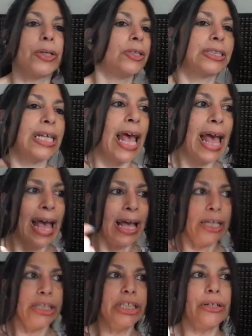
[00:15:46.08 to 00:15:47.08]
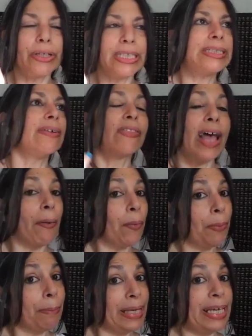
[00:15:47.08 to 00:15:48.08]
words, you know, because if that
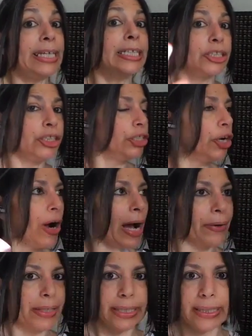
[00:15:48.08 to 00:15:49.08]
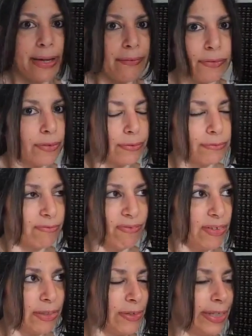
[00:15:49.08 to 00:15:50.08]
were me, and you know how I can never
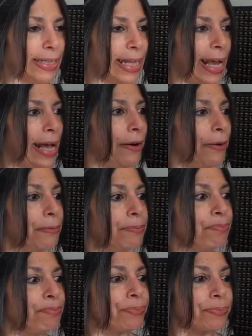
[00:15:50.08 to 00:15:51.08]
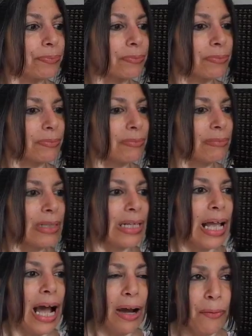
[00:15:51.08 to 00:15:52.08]
figure anything out,
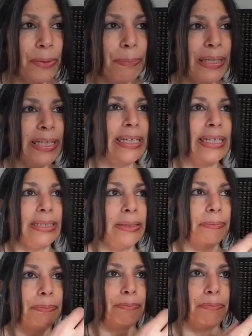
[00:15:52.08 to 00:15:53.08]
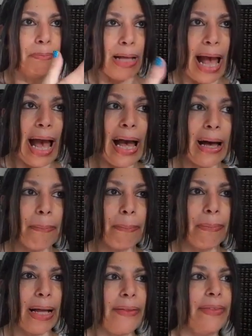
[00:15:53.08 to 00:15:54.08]
I would be in the app
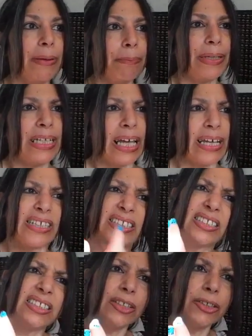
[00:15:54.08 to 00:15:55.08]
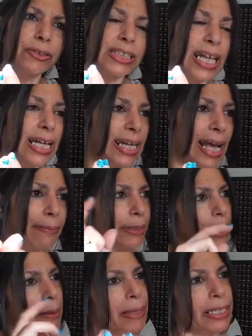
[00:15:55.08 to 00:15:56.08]
and then be like, is this a Q slide app?
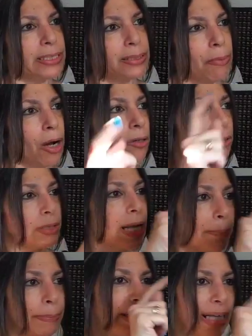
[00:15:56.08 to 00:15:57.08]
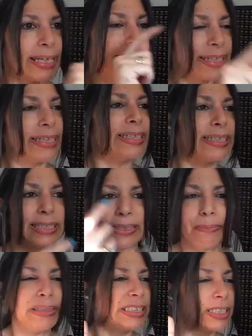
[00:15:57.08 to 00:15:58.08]
Can I make it smaller? And I'd be like this, and
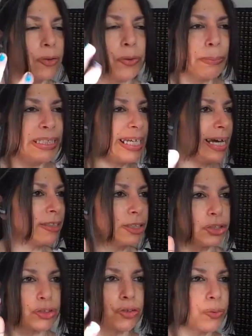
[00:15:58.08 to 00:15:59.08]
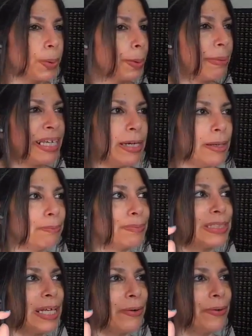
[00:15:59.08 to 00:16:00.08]
it'd be slowing me down and screwing me
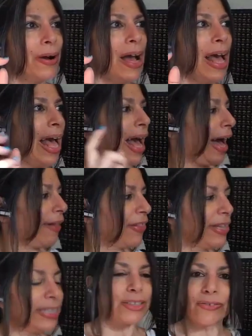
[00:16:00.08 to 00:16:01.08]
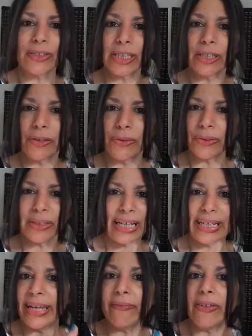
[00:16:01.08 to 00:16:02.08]
up. So I it's really cool
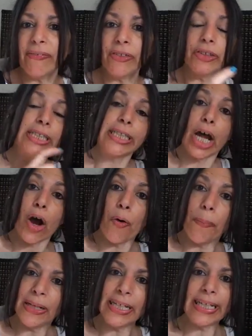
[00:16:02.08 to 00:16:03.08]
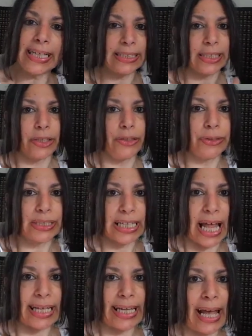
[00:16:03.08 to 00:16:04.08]
that even if you didn't open it as a Q
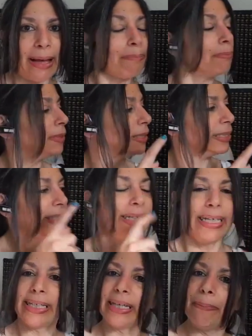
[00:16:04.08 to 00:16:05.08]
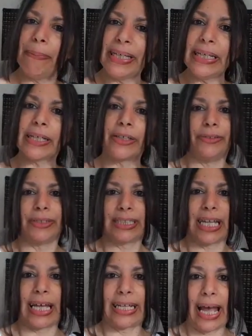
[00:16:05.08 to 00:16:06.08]
slide app, it can be a Q
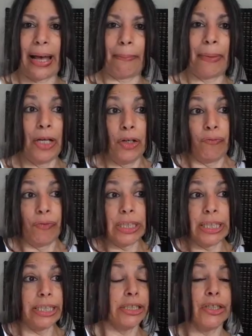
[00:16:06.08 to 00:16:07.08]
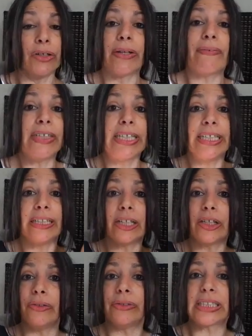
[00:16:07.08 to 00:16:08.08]
slide app. Really, you don't even need the
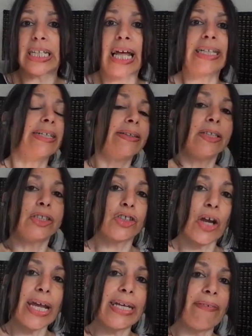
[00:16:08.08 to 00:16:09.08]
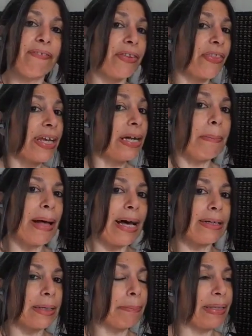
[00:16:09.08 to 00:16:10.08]
Q slide in the tray if you think
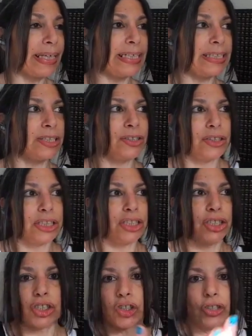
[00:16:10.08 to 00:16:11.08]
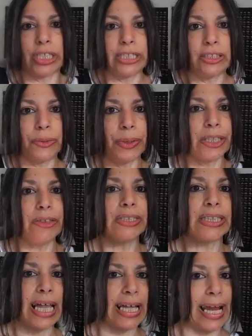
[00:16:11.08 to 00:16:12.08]
about it, because you can just turn it into a Q
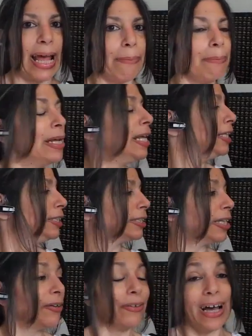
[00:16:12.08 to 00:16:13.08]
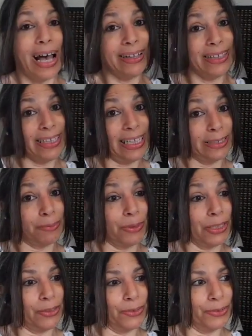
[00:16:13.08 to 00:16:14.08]
slide app. So I think that's
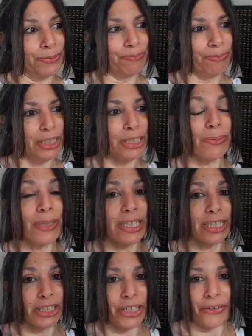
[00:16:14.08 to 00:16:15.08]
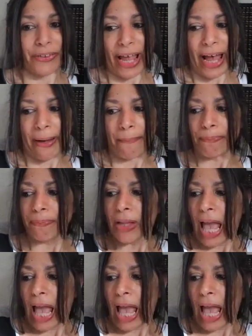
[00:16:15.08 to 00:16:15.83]
pretty cool. Just wanted to share that.